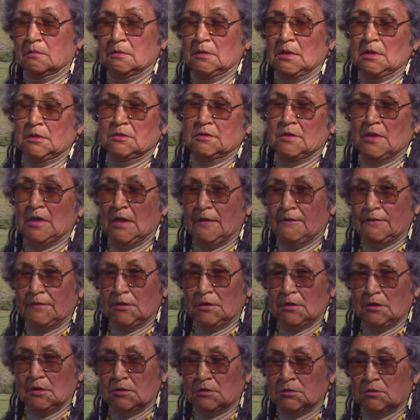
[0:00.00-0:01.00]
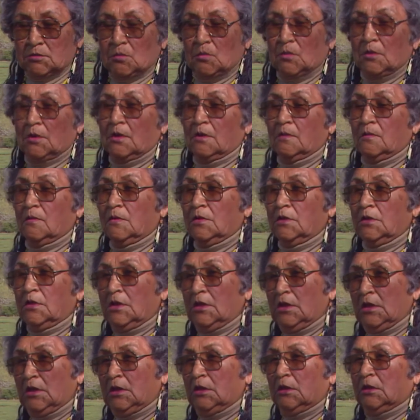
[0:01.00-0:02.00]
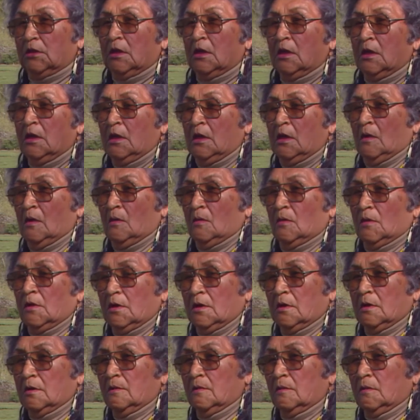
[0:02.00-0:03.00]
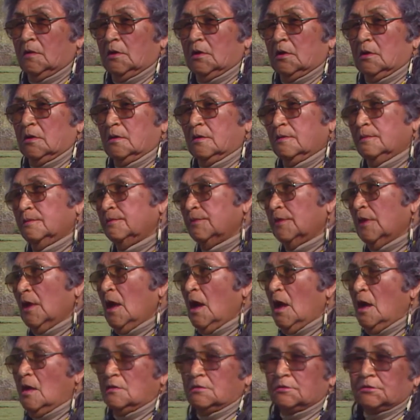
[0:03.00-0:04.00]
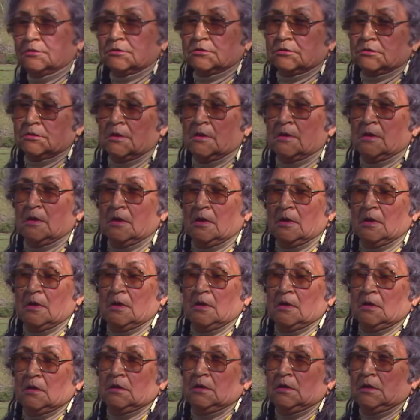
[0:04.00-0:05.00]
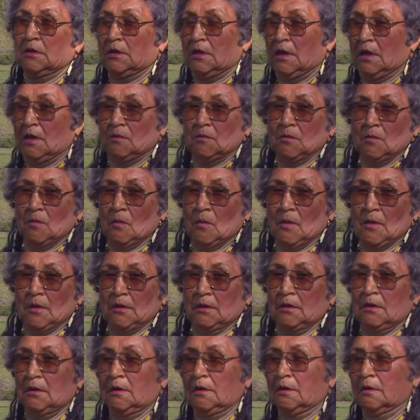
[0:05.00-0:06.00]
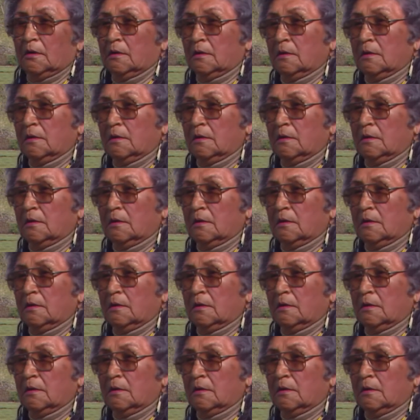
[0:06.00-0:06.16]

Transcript: That's evidence where we need, where, where the houses didn't have no water,